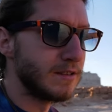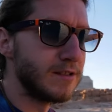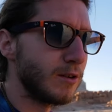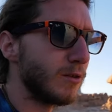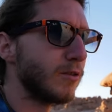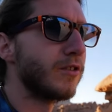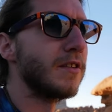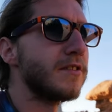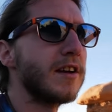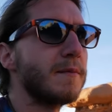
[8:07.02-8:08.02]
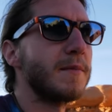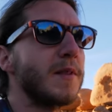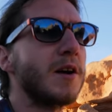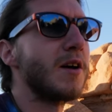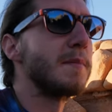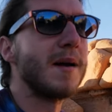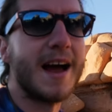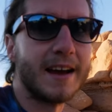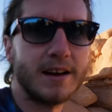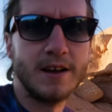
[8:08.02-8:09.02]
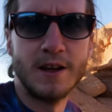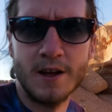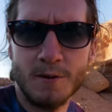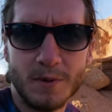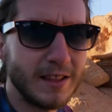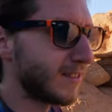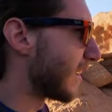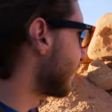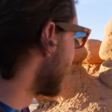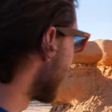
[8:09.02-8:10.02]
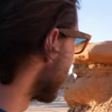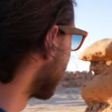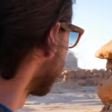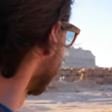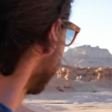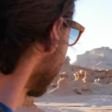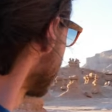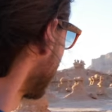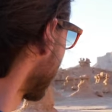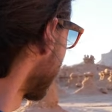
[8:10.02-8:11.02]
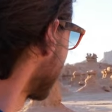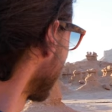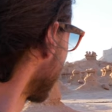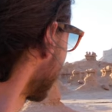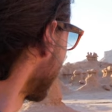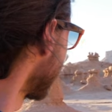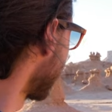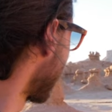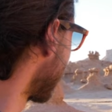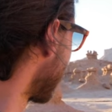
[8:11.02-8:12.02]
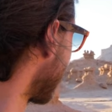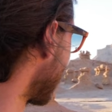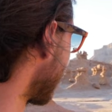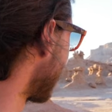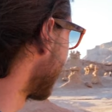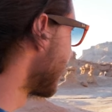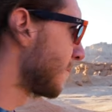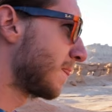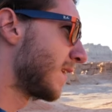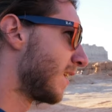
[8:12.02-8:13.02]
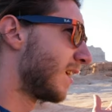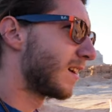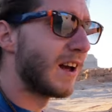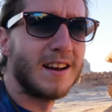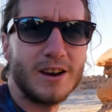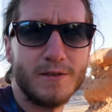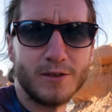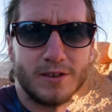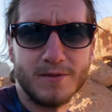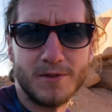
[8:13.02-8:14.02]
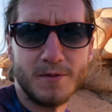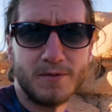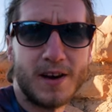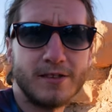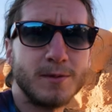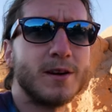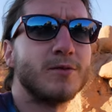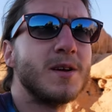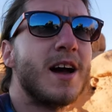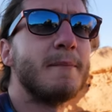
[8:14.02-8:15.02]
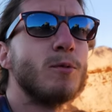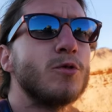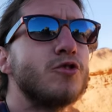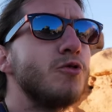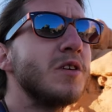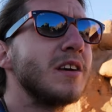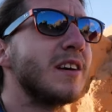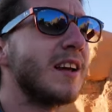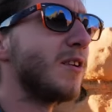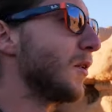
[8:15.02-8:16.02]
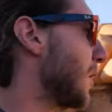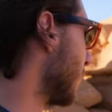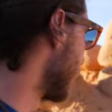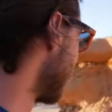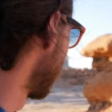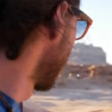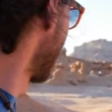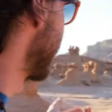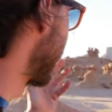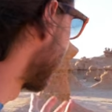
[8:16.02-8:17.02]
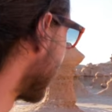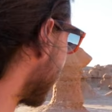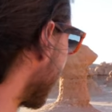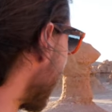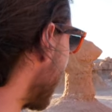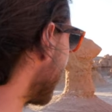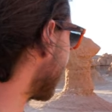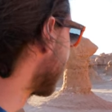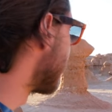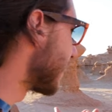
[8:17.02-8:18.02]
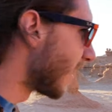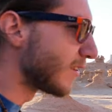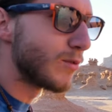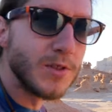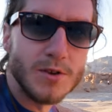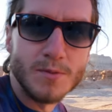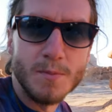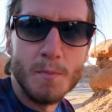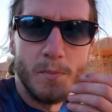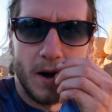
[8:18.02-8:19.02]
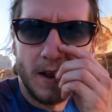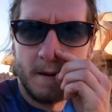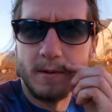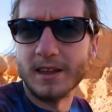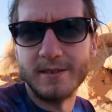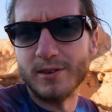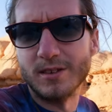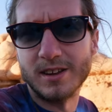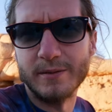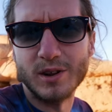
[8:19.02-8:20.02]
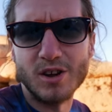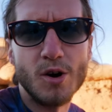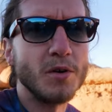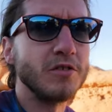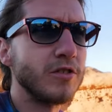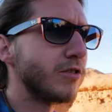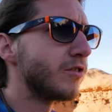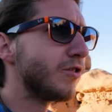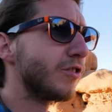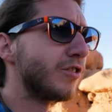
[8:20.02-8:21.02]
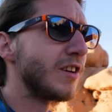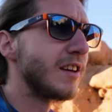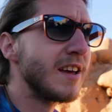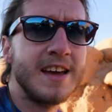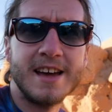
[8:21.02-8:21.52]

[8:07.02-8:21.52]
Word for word: until sunset, and then I'll head back. But that's kind of my uh, game plan for this sunset. Uh, kind of know if I was going to even find something I was going to be happy with shooting, and I don't know how this is going to turn out, to be honest with you. But I'm going to give it give it a go and just just see